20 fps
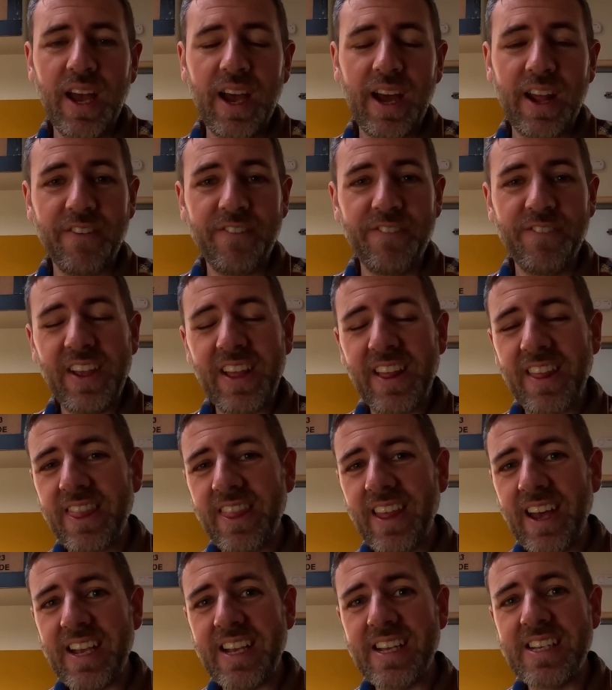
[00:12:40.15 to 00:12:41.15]
and I think
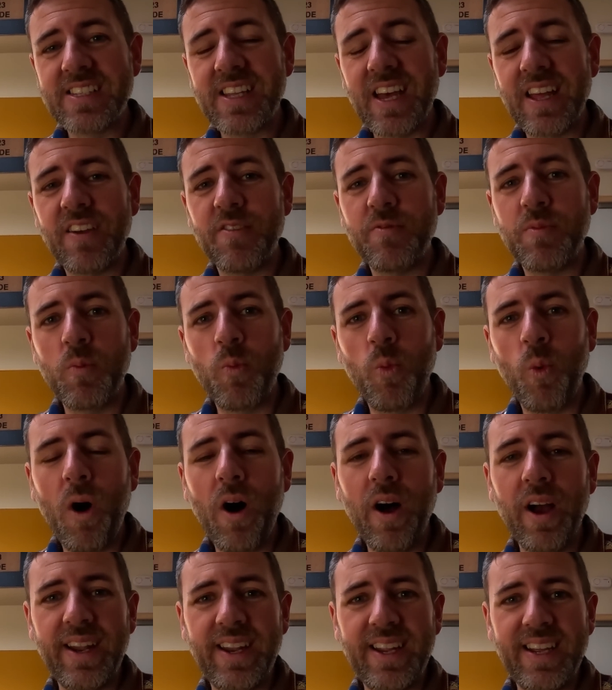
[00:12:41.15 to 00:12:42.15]
that is that they've been
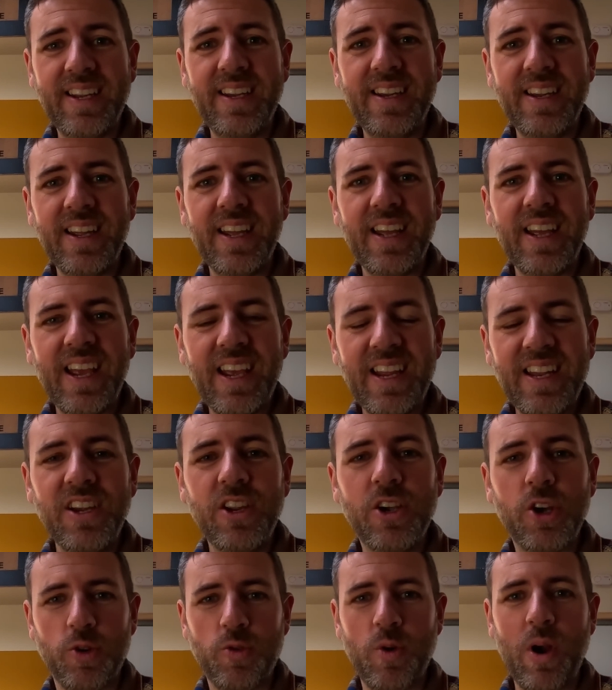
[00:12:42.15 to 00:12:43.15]
wired in
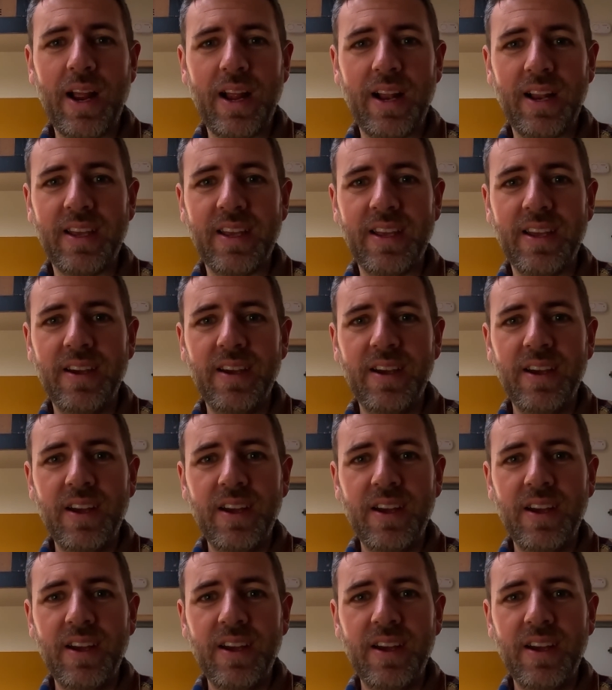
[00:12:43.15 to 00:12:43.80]
incorrectly.